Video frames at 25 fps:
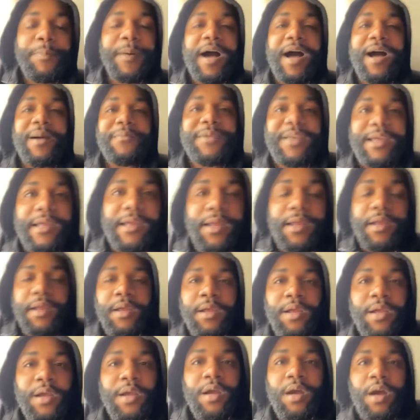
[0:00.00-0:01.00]
popped it.
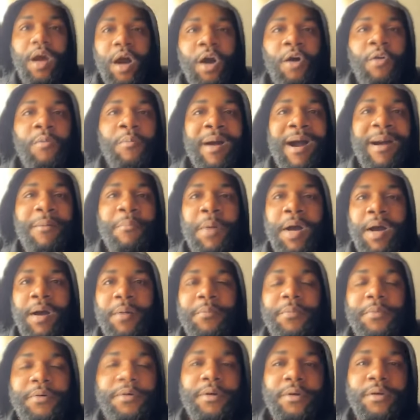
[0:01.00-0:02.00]
On my
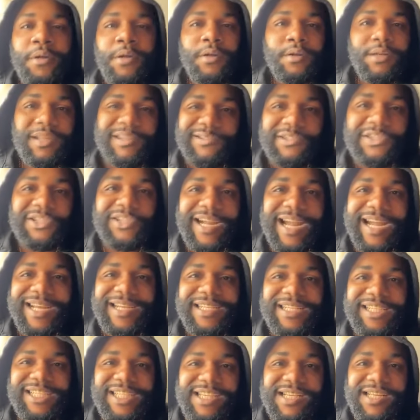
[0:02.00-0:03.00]
mama. Don't try
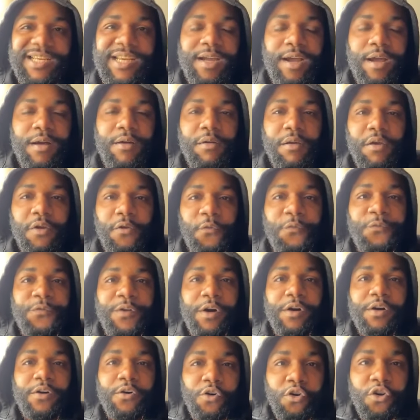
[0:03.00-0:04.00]
this shit, nigga. I don't give a
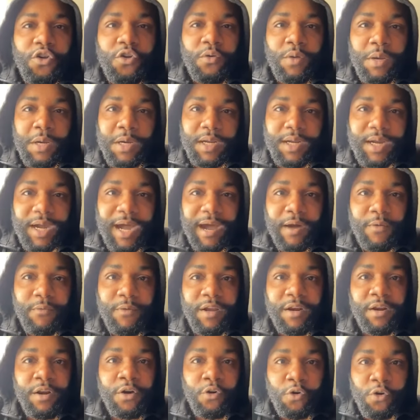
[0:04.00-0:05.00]
fuck who you in the car
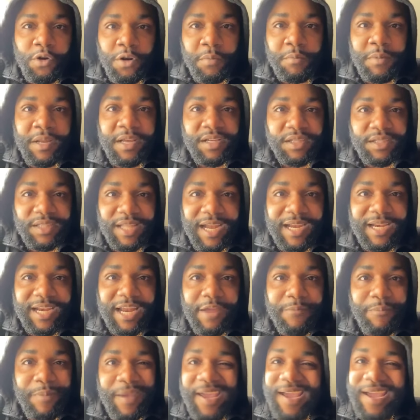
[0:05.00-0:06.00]
with or who them niggas think
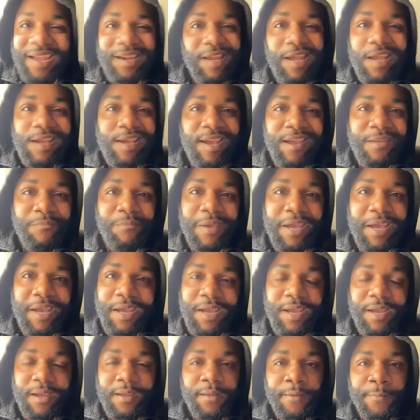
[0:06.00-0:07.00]
they bad. They ain't
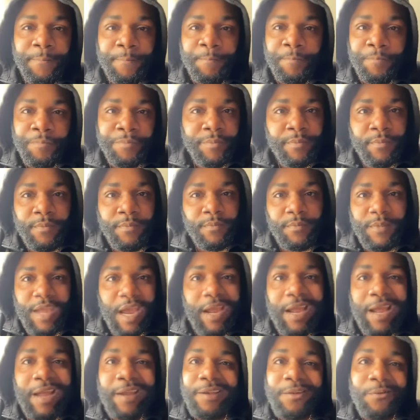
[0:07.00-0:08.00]
bad.
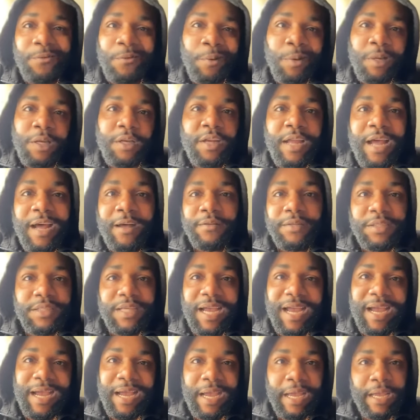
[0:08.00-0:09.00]
They ain't the real
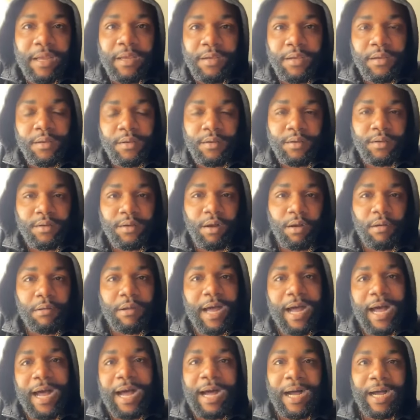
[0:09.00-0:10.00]
side. On oh,
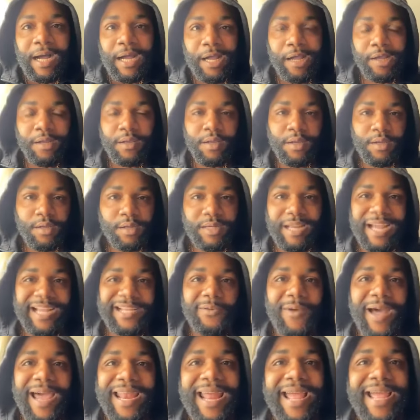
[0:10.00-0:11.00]
God.
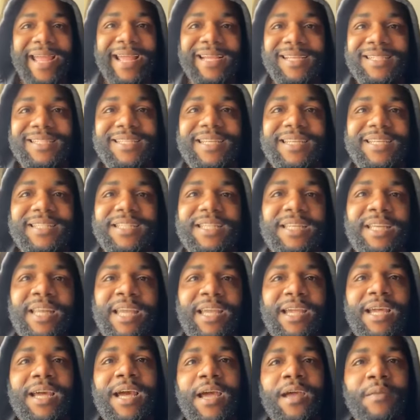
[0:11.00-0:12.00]
That's why they ain't see the
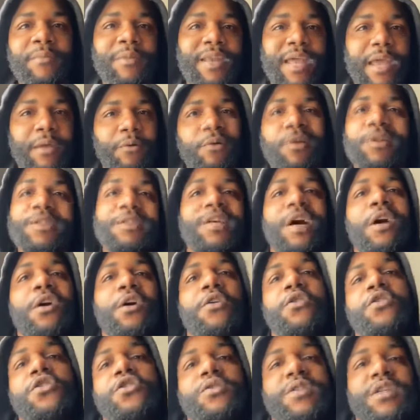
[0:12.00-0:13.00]
sneak coming. They would have
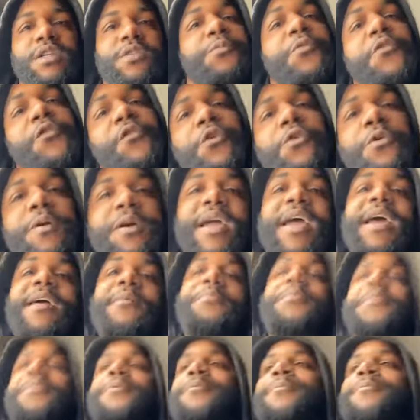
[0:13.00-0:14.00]
told you this before it
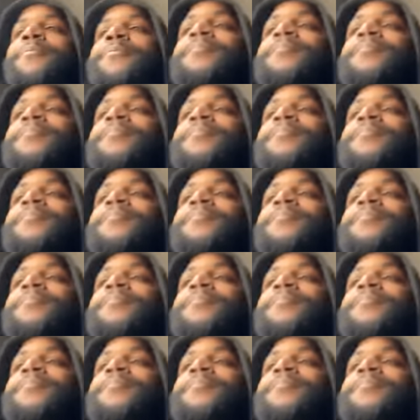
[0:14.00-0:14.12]
happened.